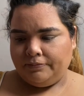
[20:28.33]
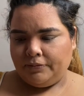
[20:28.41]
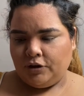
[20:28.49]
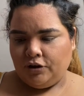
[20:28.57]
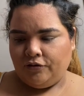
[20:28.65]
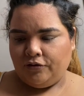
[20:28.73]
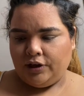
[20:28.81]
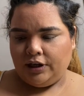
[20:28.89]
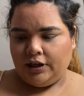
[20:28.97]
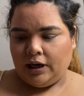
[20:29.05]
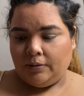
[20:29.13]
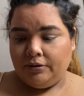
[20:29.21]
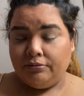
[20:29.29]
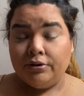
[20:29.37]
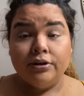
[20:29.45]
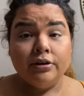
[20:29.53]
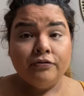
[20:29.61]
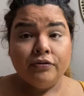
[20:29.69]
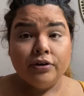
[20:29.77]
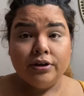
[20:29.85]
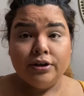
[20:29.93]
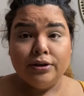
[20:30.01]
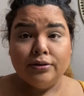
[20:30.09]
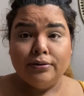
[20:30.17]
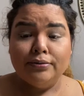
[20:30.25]
Go for it. I'll be rooting for
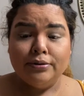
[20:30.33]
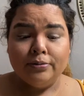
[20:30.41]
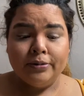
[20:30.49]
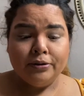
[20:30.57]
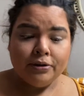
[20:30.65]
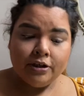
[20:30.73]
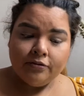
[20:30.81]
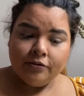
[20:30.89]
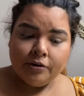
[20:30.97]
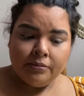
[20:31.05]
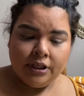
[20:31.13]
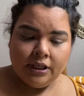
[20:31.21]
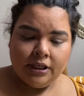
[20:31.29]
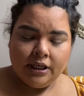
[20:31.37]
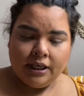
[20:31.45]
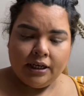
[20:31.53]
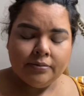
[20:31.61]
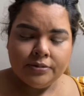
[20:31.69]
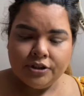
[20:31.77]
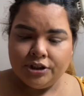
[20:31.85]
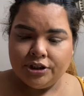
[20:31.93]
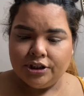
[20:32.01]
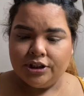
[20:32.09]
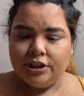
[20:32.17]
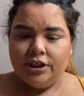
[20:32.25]
you. You'll be rooting for me. And I'm
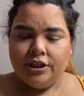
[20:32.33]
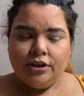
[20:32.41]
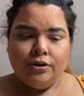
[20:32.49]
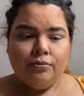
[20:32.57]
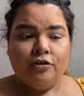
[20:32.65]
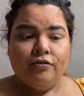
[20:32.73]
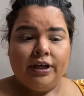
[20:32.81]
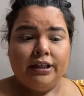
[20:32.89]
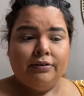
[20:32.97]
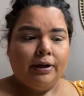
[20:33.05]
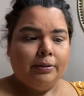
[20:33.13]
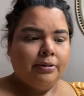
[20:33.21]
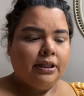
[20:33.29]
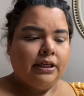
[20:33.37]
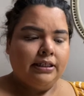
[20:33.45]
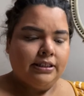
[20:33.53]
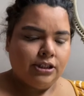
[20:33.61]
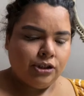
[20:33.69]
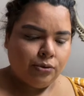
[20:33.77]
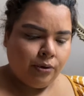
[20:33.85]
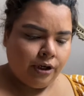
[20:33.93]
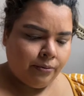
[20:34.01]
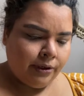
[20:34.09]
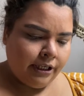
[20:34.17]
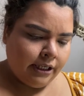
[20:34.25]
sure we'll find the right place where
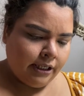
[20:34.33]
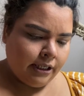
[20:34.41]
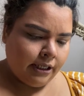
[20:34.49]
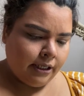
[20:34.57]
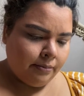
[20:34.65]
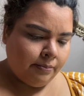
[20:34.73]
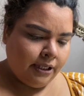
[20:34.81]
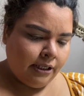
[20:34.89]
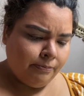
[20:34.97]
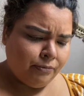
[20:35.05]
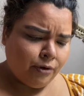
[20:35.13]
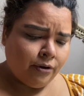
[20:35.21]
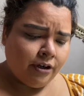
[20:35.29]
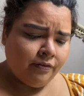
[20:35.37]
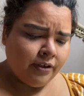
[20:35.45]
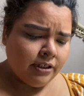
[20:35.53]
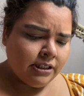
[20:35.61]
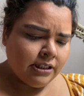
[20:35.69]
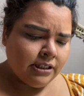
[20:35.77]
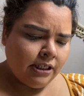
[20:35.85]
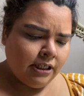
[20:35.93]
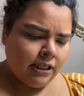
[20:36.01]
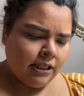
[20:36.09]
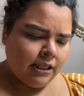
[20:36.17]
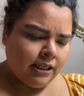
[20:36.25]
we can be. Or if you just need
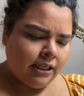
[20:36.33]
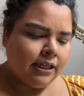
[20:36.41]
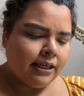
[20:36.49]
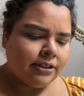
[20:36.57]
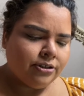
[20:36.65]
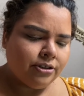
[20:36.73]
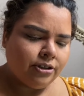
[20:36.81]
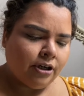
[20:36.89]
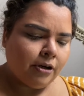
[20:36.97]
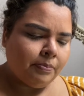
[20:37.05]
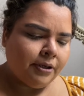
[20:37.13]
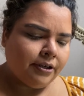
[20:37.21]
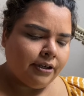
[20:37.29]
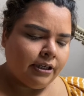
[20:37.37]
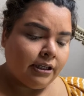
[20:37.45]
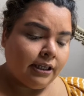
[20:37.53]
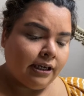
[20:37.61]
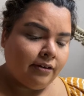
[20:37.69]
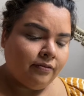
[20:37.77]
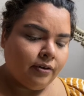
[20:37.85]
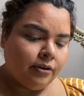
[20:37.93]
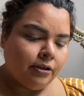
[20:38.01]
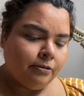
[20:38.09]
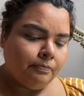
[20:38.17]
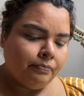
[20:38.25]
an extra job, period, like, I feel
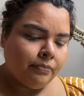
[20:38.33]
you.